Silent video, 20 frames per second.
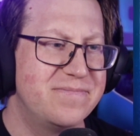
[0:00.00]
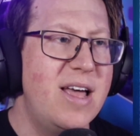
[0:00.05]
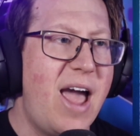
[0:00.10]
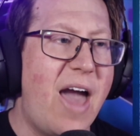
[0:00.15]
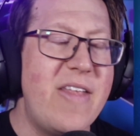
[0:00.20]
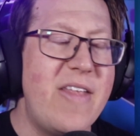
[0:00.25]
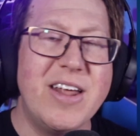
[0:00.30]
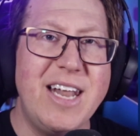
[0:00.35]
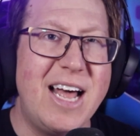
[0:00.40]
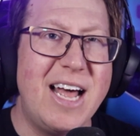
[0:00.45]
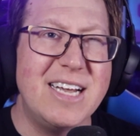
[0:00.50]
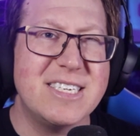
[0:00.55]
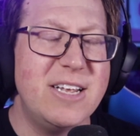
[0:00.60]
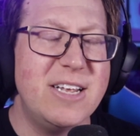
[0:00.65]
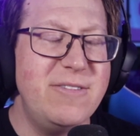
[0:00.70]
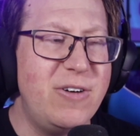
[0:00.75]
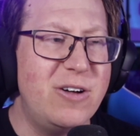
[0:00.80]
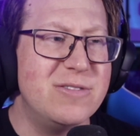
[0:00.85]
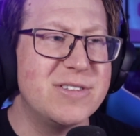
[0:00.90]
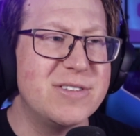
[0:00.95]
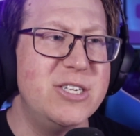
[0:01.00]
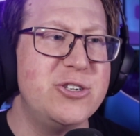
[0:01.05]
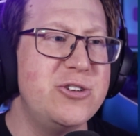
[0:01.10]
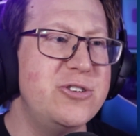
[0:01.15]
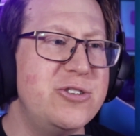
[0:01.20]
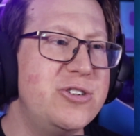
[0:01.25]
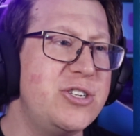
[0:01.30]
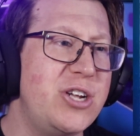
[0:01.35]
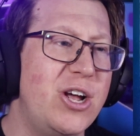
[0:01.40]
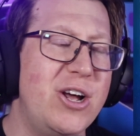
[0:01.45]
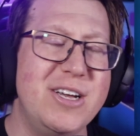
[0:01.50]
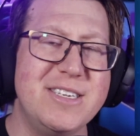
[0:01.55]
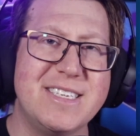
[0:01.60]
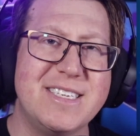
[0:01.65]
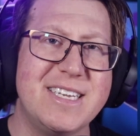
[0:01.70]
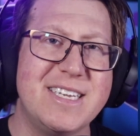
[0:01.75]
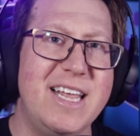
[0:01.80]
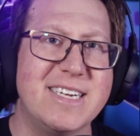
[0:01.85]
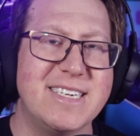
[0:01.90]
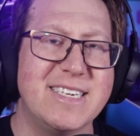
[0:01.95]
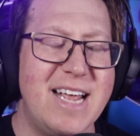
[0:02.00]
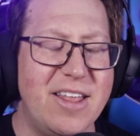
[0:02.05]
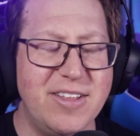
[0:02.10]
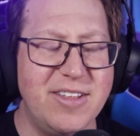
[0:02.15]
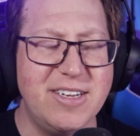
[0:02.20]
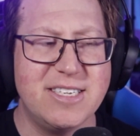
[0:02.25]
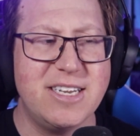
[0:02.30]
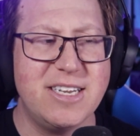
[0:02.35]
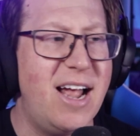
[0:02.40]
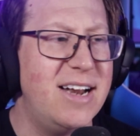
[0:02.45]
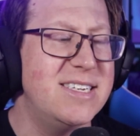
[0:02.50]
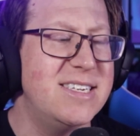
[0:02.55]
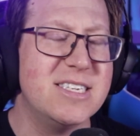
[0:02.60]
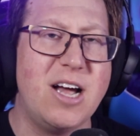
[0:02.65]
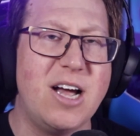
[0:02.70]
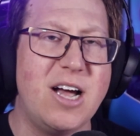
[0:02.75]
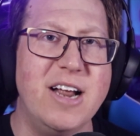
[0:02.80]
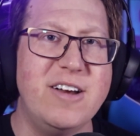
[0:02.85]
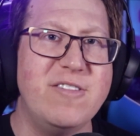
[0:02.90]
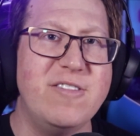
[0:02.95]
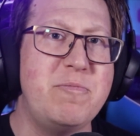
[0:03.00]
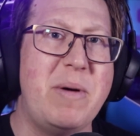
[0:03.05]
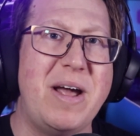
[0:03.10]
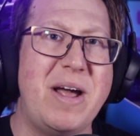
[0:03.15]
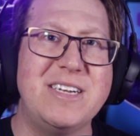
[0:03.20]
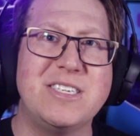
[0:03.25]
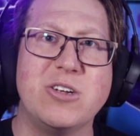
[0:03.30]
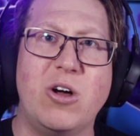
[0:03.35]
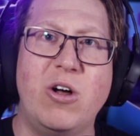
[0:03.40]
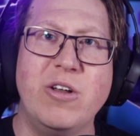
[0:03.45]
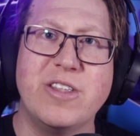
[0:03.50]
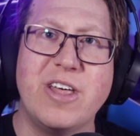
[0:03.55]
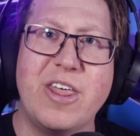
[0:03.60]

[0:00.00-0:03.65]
And then lastly evolves into Tersalek. Now this line is kind of based on